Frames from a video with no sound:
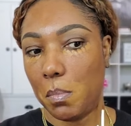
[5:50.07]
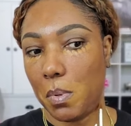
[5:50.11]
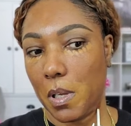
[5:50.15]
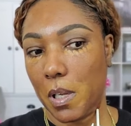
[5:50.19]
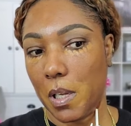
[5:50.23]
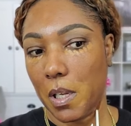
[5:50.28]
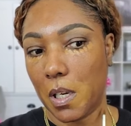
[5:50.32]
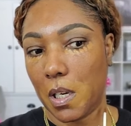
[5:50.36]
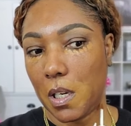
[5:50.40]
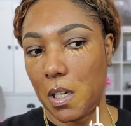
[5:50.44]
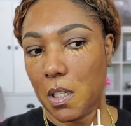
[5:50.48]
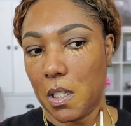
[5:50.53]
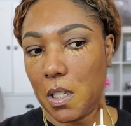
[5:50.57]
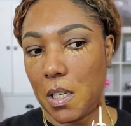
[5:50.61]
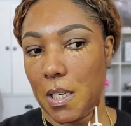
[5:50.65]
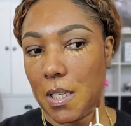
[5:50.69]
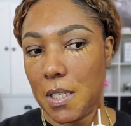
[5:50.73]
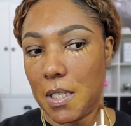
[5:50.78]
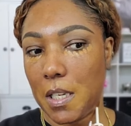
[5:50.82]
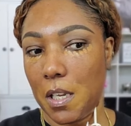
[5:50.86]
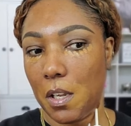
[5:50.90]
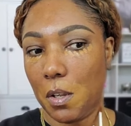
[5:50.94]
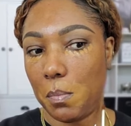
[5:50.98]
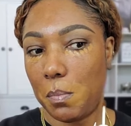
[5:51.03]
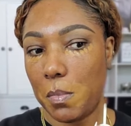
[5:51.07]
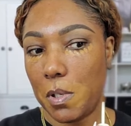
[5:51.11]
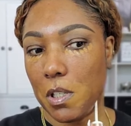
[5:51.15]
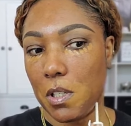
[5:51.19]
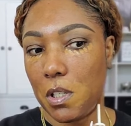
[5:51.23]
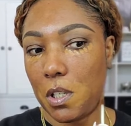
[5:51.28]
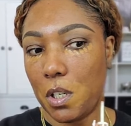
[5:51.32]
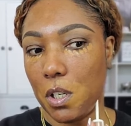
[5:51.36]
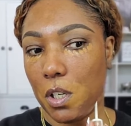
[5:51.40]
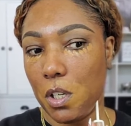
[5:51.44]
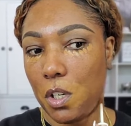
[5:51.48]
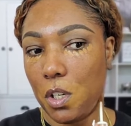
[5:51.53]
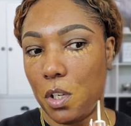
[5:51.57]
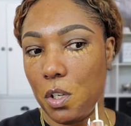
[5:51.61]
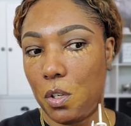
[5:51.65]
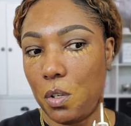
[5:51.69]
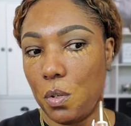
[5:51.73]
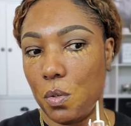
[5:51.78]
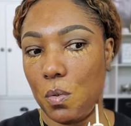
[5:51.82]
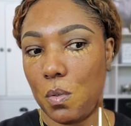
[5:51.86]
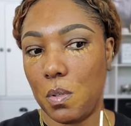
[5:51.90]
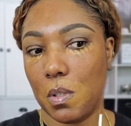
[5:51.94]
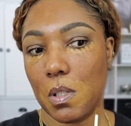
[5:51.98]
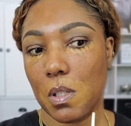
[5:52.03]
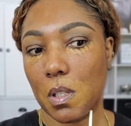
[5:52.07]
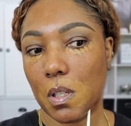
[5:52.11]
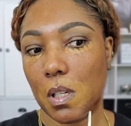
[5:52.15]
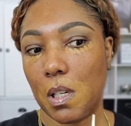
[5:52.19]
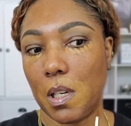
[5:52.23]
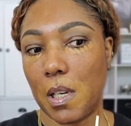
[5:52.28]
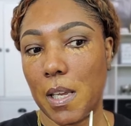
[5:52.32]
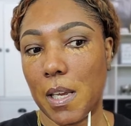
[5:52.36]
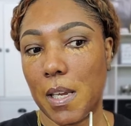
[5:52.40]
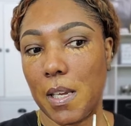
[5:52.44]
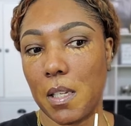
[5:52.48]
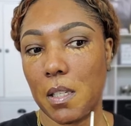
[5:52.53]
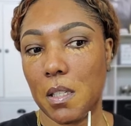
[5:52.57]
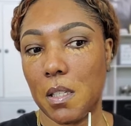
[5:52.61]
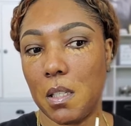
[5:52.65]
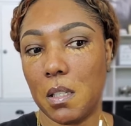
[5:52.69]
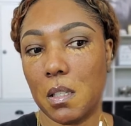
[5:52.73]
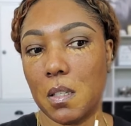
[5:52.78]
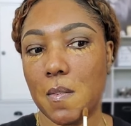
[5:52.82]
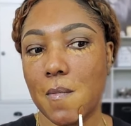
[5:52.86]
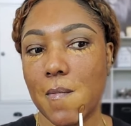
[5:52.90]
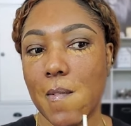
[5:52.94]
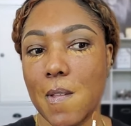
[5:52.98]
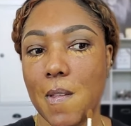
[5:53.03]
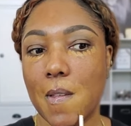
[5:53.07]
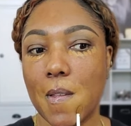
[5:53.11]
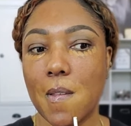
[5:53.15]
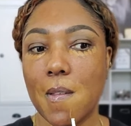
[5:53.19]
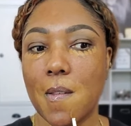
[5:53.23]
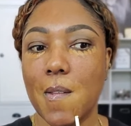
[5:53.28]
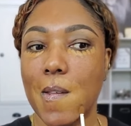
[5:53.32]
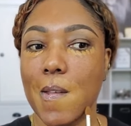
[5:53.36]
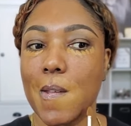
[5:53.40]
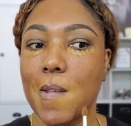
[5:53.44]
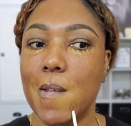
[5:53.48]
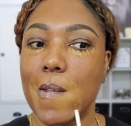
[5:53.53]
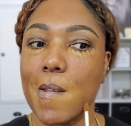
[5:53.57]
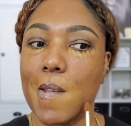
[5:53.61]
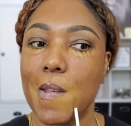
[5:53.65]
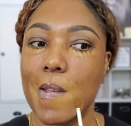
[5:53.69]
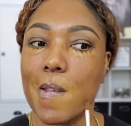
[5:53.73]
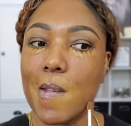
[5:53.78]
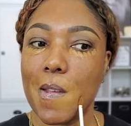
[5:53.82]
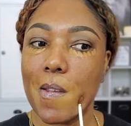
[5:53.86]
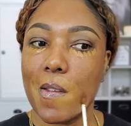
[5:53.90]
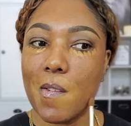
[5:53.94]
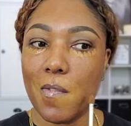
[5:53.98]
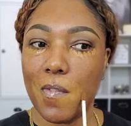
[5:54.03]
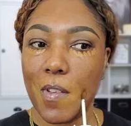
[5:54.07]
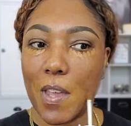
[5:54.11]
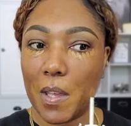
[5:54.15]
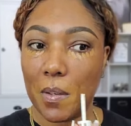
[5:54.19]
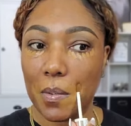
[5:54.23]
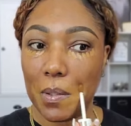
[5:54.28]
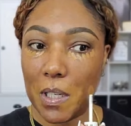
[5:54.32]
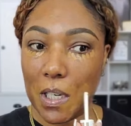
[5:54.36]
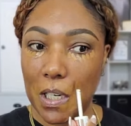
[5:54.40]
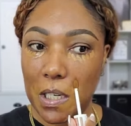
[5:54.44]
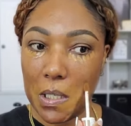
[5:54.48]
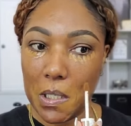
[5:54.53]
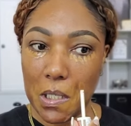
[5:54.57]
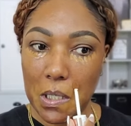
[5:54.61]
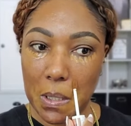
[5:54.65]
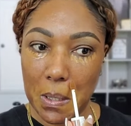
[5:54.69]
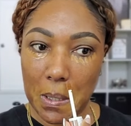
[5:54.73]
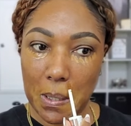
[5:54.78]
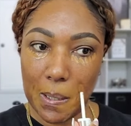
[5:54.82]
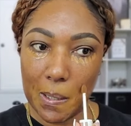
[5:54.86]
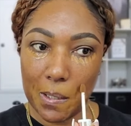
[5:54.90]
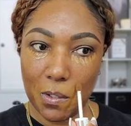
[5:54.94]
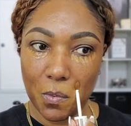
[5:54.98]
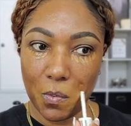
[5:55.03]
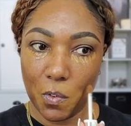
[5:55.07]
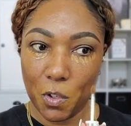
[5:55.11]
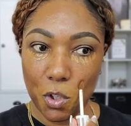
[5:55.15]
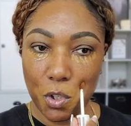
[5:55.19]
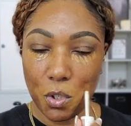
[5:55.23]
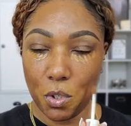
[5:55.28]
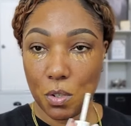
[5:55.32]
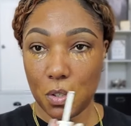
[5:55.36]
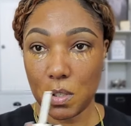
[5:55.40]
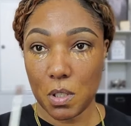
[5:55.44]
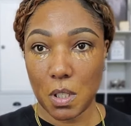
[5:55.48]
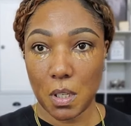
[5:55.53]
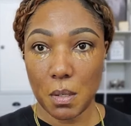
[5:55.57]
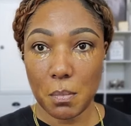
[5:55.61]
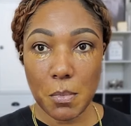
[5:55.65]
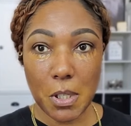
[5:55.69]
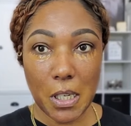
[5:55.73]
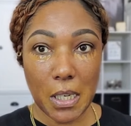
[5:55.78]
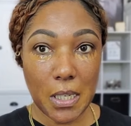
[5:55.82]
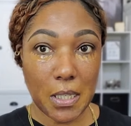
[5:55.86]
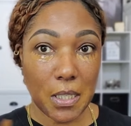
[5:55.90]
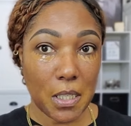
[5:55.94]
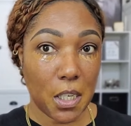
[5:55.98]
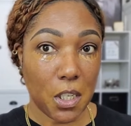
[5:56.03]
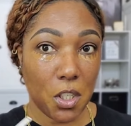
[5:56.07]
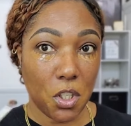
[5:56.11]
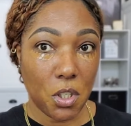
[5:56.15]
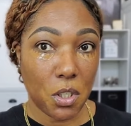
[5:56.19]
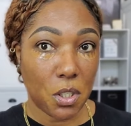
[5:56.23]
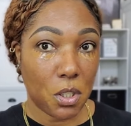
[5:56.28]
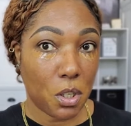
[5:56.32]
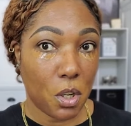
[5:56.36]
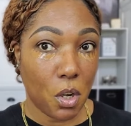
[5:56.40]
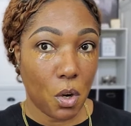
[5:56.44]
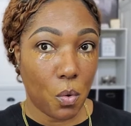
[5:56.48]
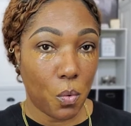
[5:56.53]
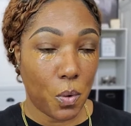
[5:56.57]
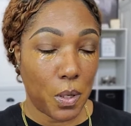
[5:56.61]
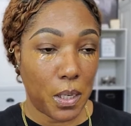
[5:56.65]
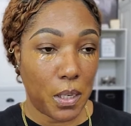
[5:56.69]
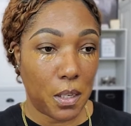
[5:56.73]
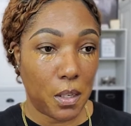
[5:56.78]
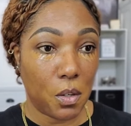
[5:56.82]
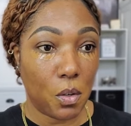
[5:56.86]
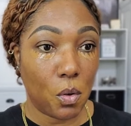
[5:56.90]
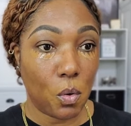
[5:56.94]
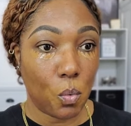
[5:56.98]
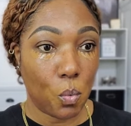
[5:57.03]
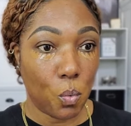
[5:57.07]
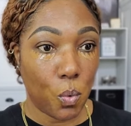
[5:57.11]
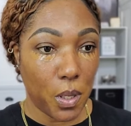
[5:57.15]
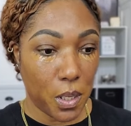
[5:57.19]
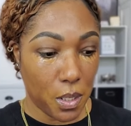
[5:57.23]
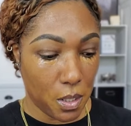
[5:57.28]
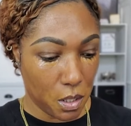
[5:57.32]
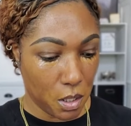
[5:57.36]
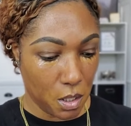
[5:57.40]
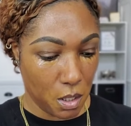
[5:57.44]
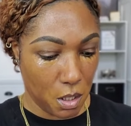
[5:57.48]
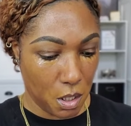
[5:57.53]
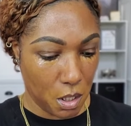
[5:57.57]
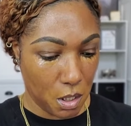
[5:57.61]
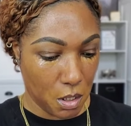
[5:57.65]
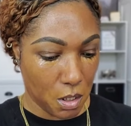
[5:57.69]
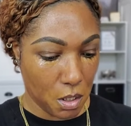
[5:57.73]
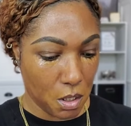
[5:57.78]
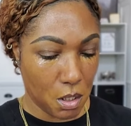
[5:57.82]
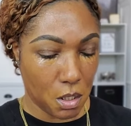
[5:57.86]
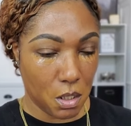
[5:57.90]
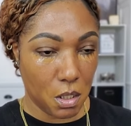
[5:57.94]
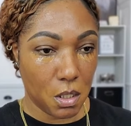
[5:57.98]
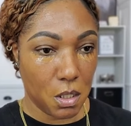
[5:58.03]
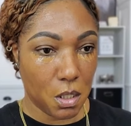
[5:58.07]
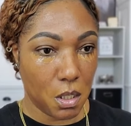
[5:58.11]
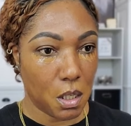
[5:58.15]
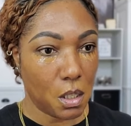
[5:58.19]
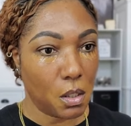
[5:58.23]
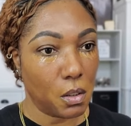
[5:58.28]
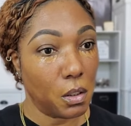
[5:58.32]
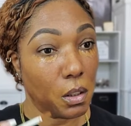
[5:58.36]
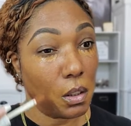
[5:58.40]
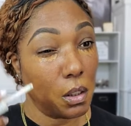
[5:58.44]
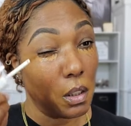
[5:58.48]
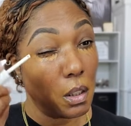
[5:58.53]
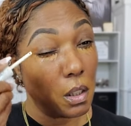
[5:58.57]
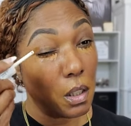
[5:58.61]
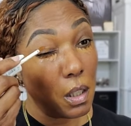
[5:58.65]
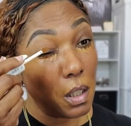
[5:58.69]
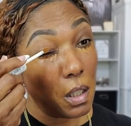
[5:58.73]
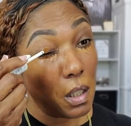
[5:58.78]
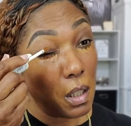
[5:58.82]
but it does help me to use less foundation, that's for sure. Some days I just go in with this concealer